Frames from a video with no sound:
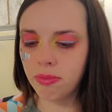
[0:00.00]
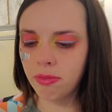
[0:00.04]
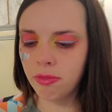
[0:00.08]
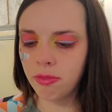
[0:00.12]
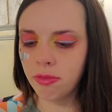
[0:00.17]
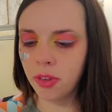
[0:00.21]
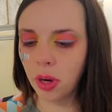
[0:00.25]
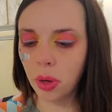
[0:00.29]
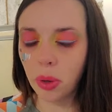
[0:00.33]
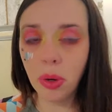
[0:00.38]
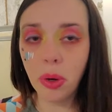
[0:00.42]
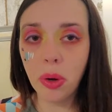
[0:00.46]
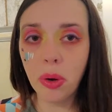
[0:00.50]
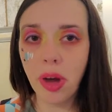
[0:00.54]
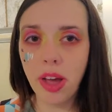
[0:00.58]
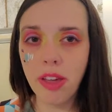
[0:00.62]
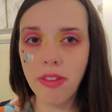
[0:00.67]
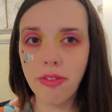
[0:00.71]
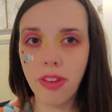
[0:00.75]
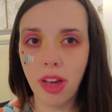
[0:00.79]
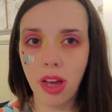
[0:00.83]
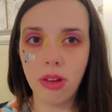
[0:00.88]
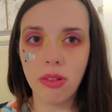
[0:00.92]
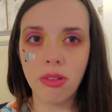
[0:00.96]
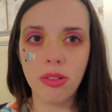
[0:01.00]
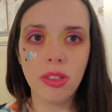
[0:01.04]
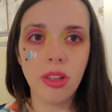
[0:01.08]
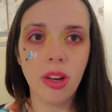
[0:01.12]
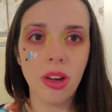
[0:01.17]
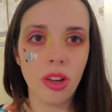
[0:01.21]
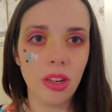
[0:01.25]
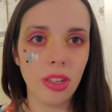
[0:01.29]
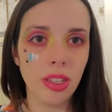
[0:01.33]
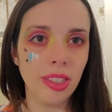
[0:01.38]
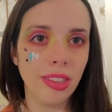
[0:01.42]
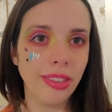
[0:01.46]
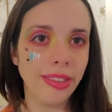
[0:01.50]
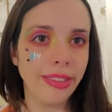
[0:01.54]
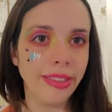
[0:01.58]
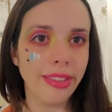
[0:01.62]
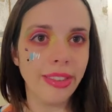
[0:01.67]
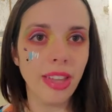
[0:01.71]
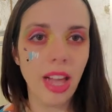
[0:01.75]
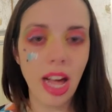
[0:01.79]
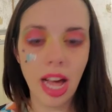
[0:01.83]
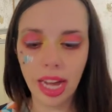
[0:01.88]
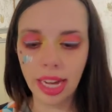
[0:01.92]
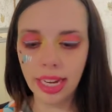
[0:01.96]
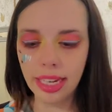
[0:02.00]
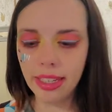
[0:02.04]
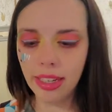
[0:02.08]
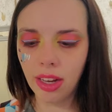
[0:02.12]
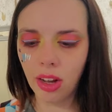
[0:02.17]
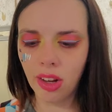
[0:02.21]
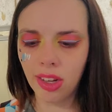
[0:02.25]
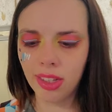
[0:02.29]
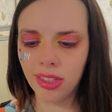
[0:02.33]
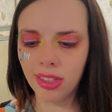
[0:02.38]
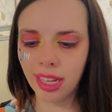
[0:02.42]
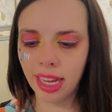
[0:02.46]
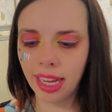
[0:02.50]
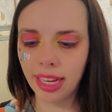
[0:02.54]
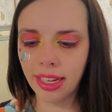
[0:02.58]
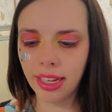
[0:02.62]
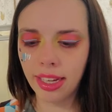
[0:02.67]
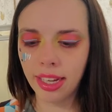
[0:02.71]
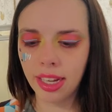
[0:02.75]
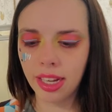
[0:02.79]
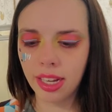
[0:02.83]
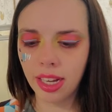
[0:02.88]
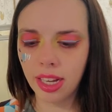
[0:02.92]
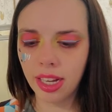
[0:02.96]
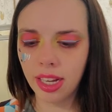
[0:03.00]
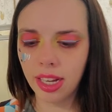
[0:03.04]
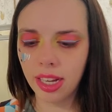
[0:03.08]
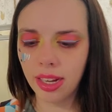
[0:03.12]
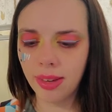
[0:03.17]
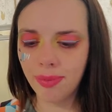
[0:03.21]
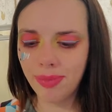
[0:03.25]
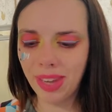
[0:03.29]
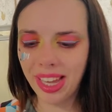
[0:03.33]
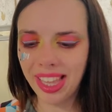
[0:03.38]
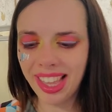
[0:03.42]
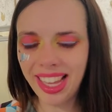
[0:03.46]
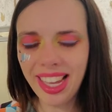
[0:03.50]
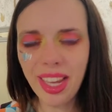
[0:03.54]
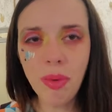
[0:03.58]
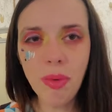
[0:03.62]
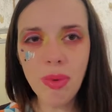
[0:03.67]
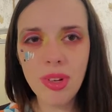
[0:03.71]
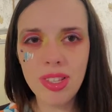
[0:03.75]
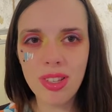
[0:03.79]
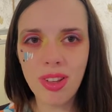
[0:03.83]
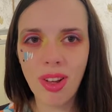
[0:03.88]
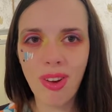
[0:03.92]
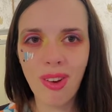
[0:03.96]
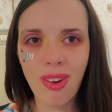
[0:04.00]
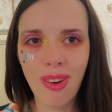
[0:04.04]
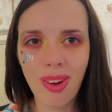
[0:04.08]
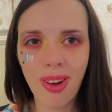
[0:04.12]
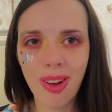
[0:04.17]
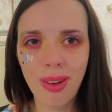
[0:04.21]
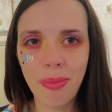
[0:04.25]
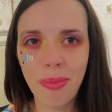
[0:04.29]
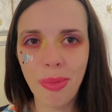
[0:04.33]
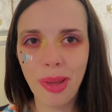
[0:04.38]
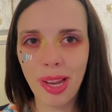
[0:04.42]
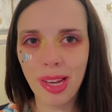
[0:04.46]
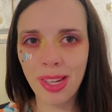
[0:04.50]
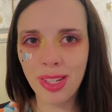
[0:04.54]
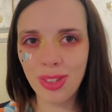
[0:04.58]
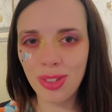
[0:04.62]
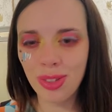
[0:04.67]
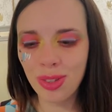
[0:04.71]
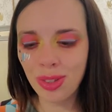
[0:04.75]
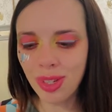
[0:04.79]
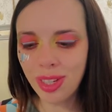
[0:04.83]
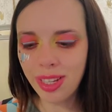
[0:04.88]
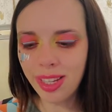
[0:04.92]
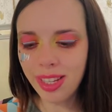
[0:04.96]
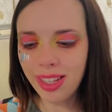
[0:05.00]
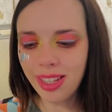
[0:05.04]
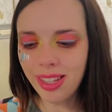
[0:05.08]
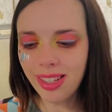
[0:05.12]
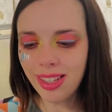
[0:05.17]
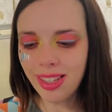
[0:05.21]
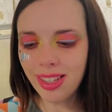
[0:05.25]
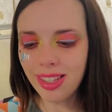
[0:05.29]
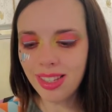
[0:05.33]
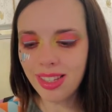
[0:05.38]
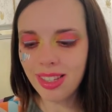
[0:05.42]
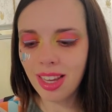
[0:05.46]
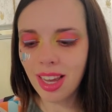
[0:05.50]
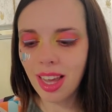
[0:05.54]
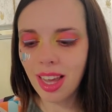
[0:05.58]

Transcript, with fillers: photo I found online on like, um, I think it was on Pinterest.